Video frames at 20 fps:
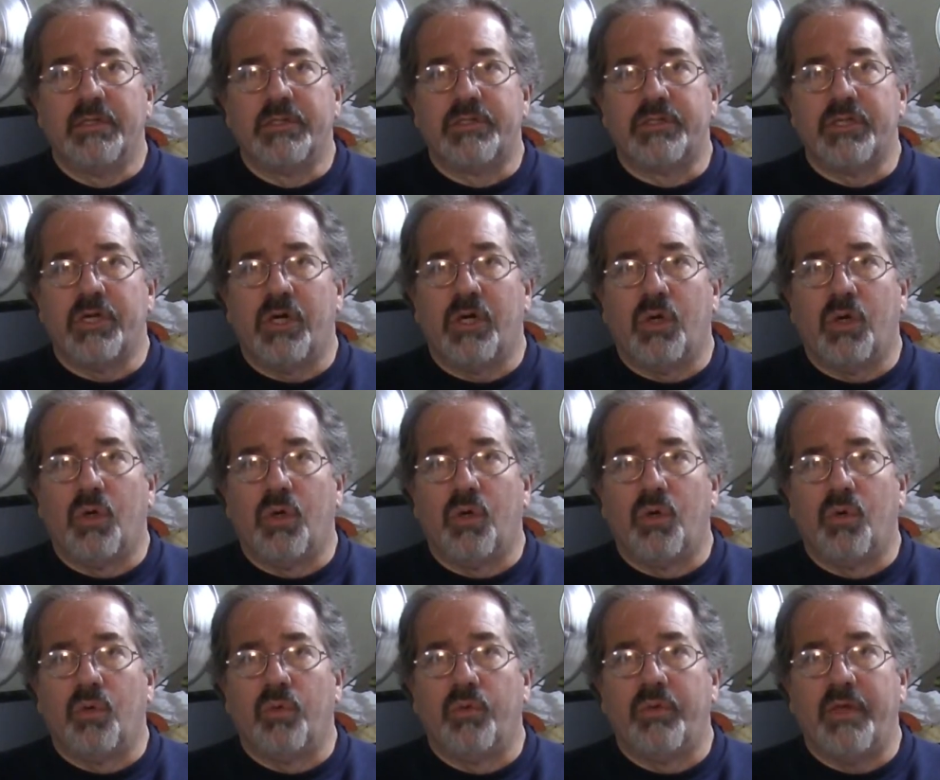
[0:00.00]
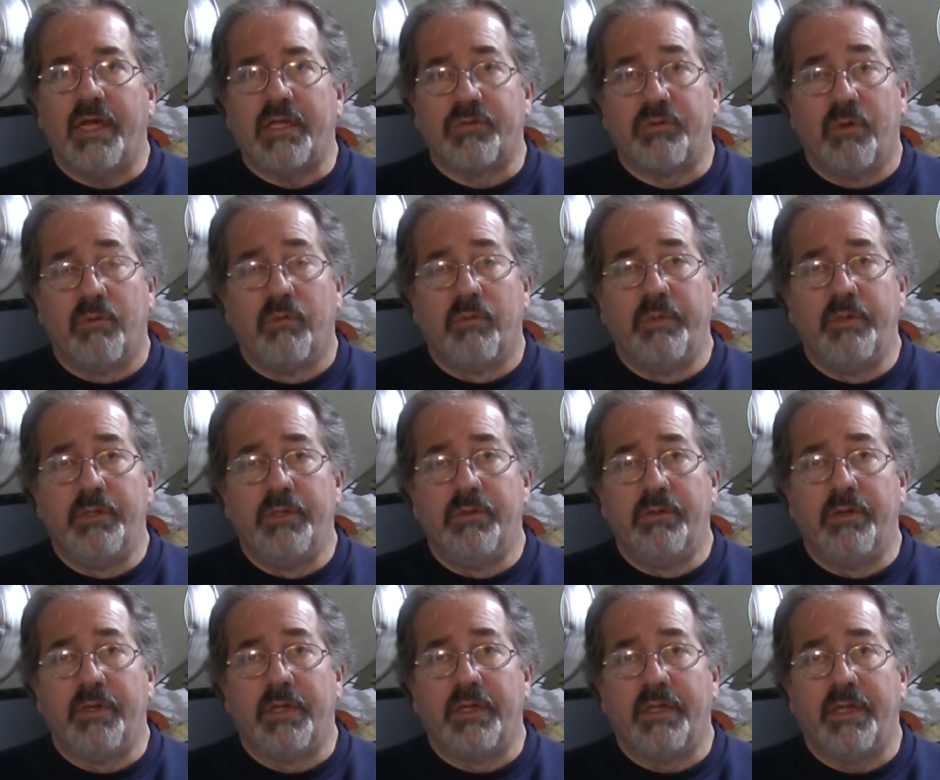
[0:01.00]
So that's what we'll be
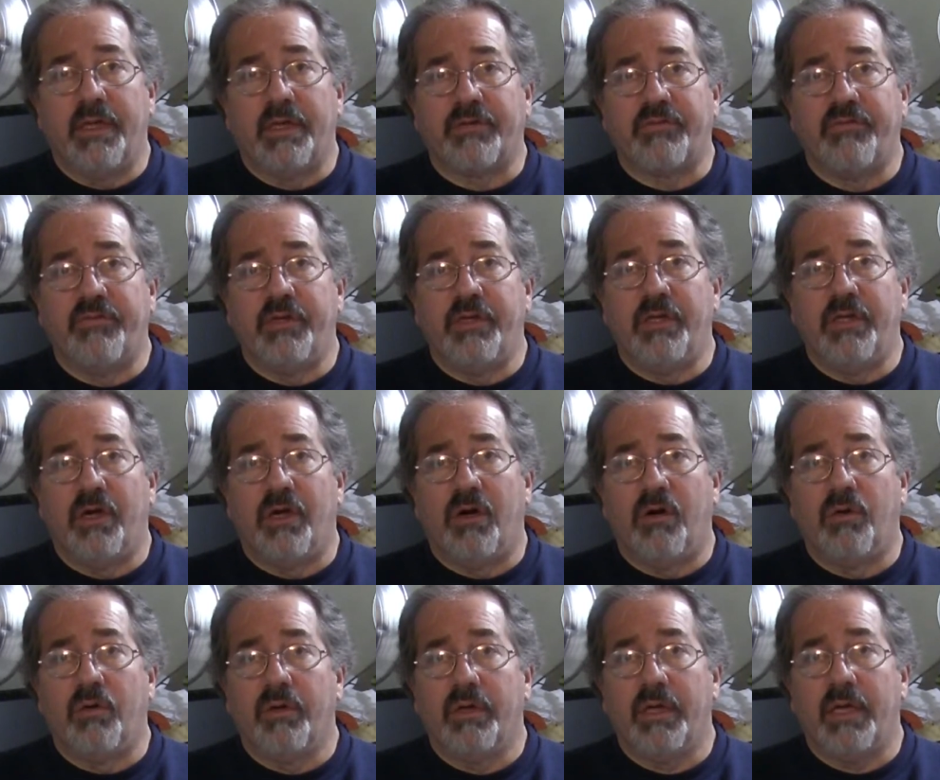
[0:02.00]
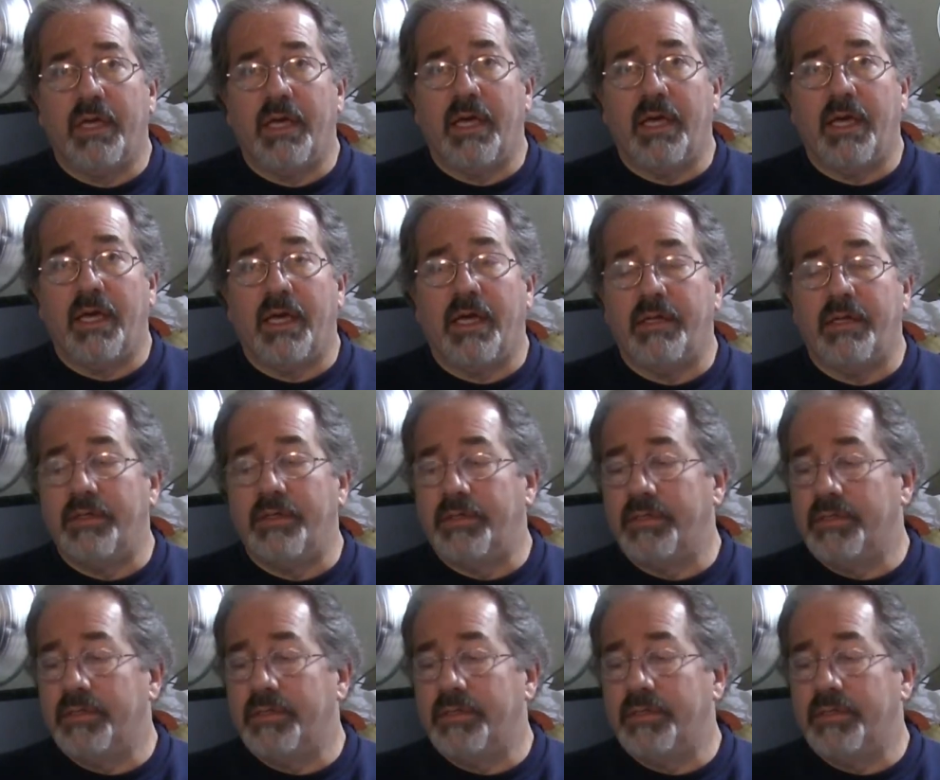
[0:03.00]
doing in the next video. And